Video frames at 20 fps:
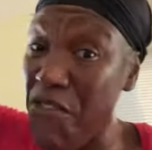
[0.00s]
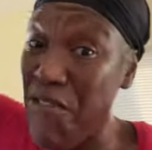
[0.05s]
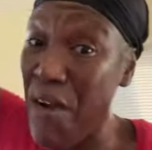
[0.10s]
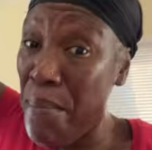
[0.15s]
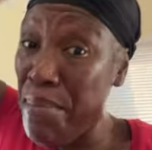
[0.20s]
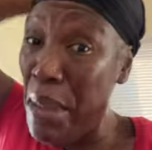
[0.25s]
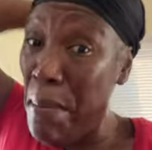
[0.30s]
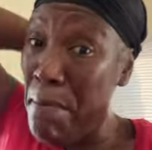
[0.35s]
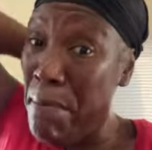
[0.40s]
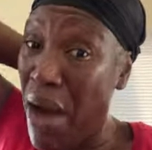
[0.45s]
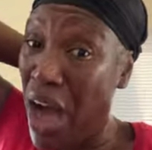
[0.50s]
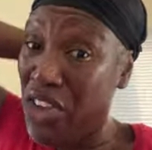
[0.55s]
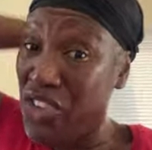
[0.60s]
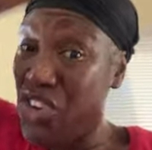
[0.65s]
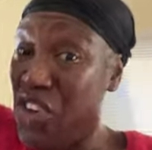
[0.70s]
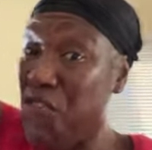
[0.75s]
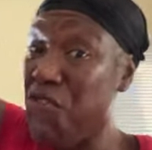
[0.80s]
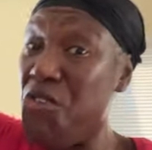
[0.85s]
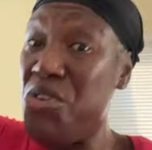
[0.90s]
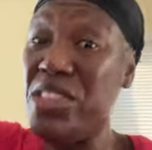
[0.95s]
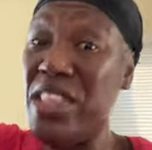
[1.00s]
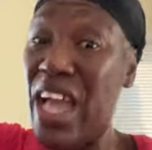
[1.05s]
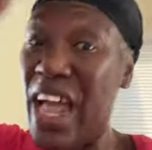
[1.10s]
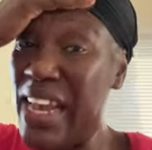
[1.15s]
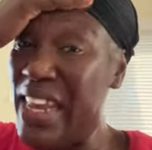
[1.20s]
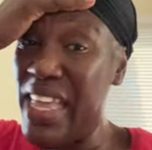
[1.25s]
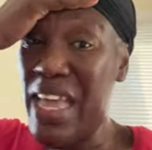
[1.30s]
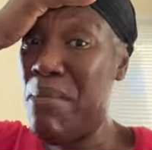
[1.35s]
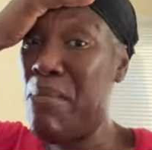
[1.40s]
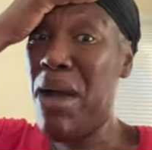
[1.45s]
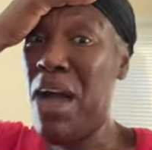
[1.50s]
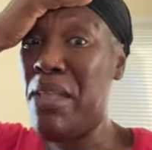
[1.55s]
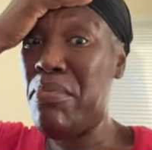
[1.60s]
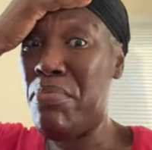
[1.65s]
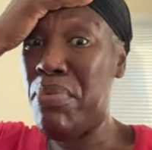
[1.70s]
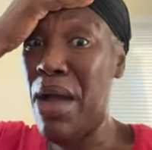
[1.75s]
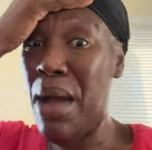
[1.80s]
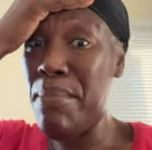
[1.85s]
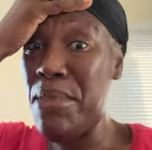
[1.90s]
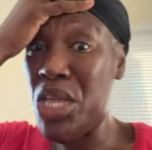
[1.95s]
from the back to the front, I lay him hand
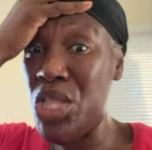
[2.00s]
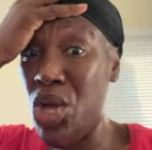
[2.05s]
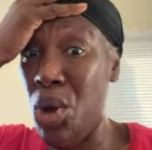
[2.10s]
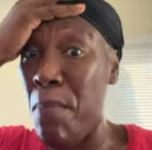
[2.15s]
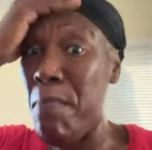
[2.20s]
for me, you know.